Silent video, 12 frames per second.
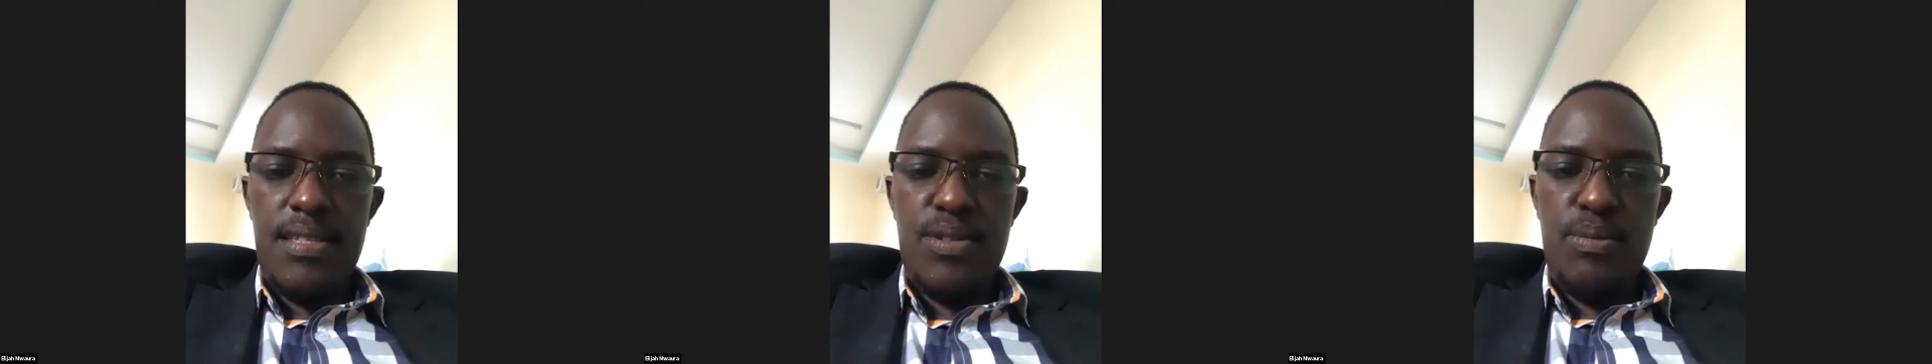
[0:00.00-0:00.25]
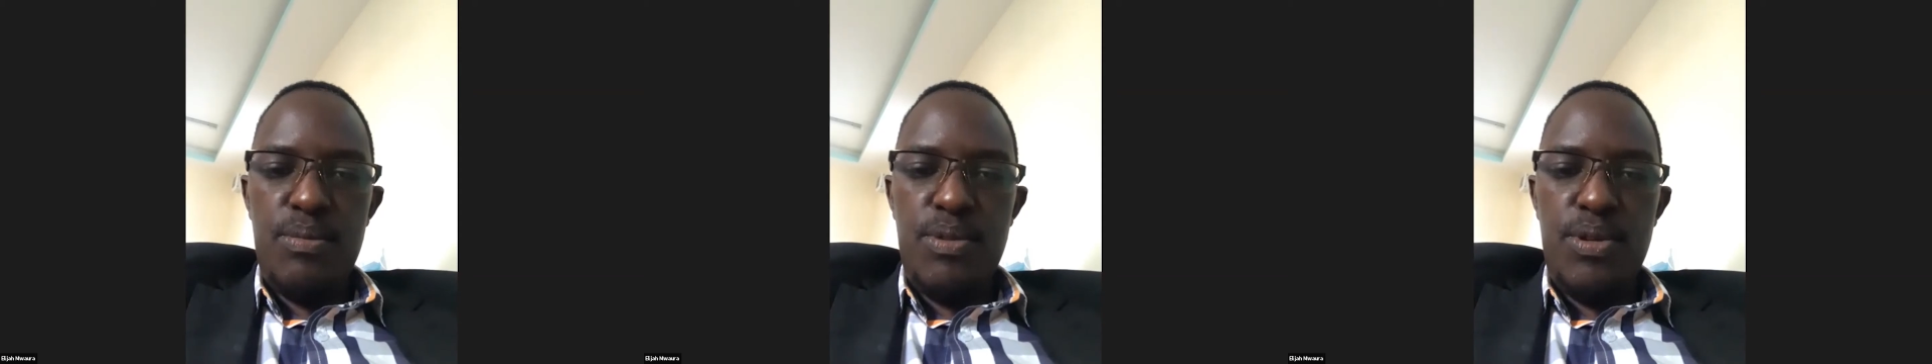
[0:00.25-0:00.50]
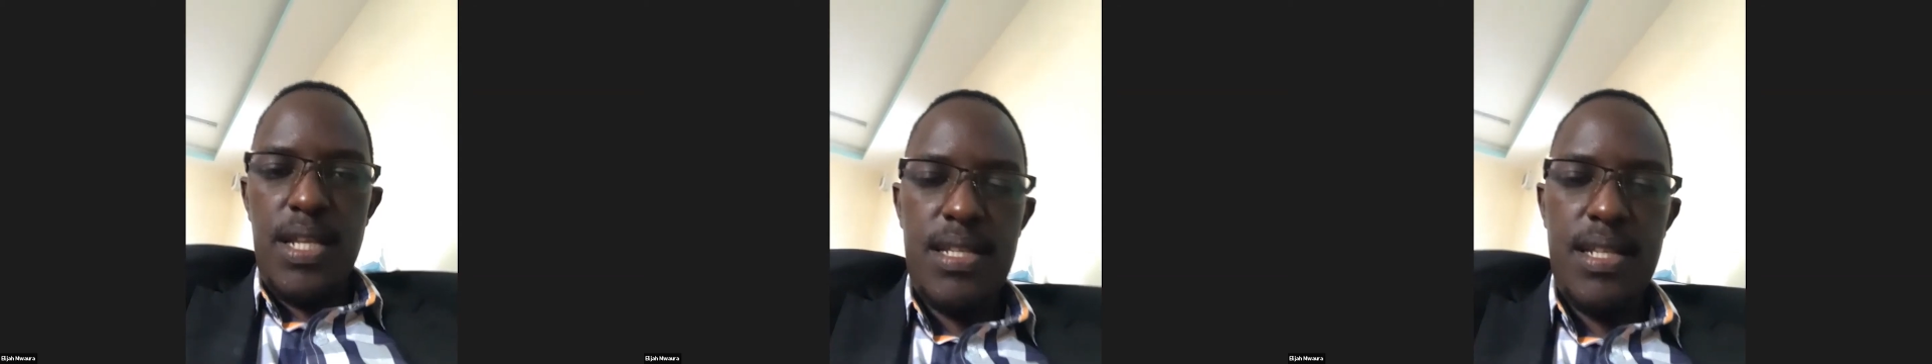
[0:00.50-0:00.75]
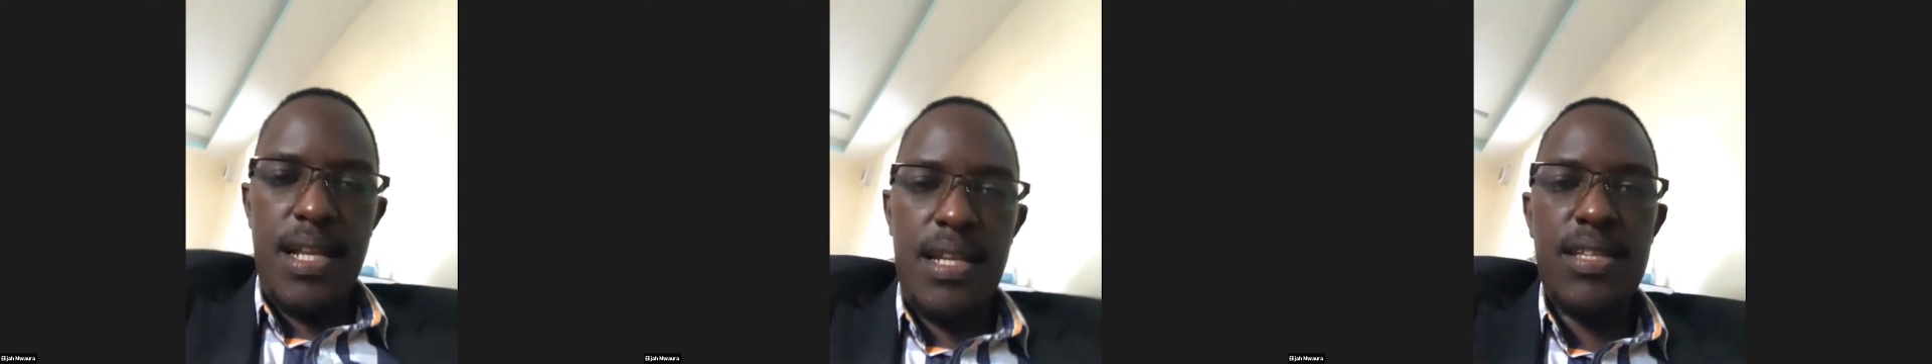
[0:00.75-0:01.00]
you mute
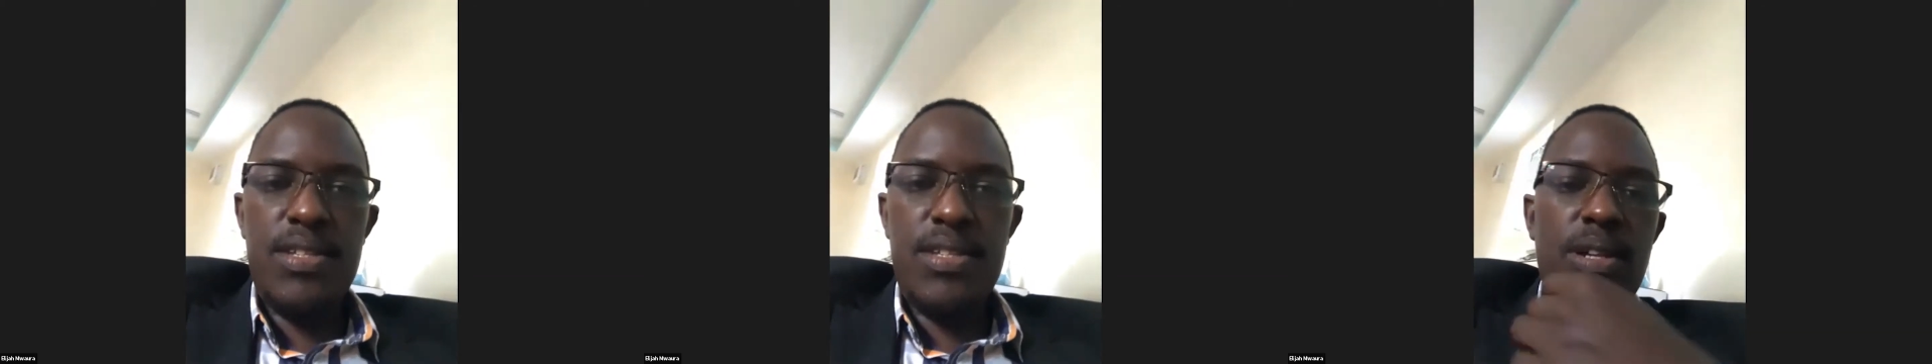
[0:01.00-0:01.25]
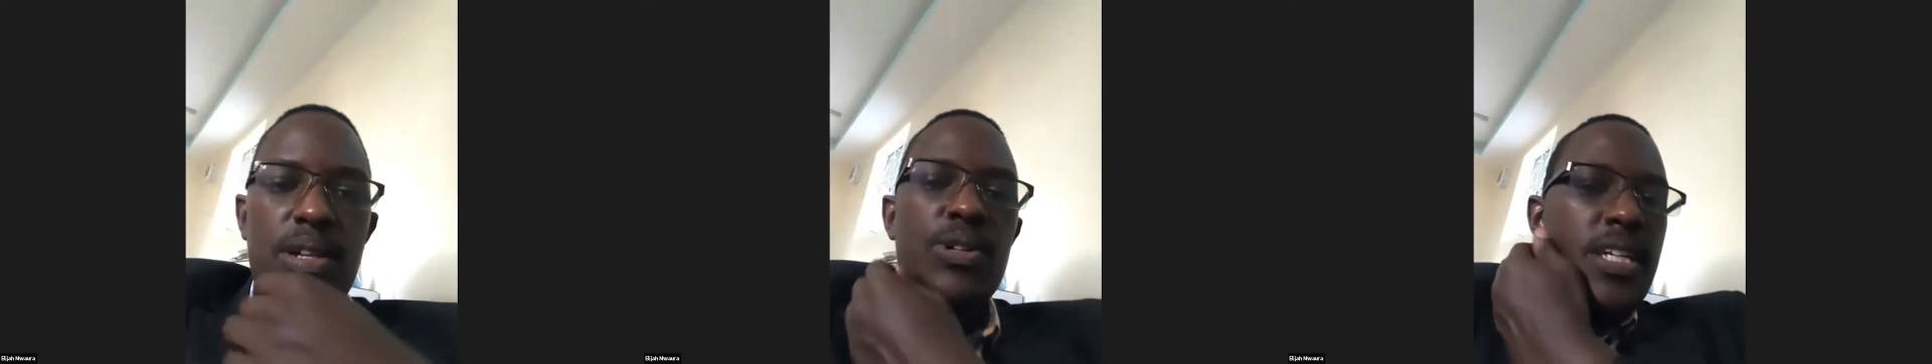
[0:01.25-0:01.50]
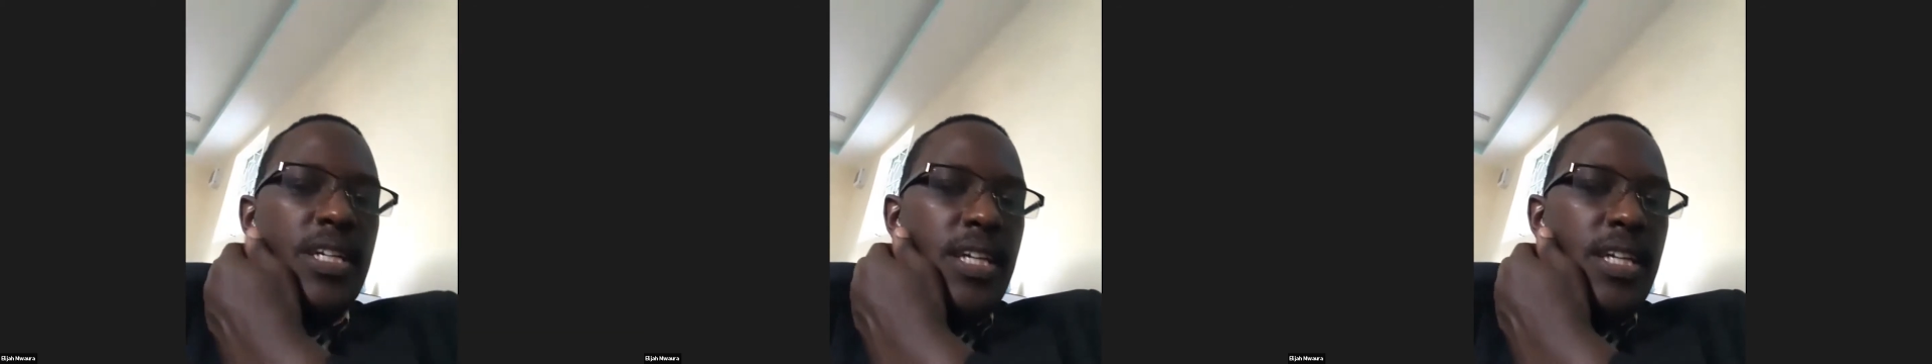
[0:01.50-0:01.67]
unless you're talking.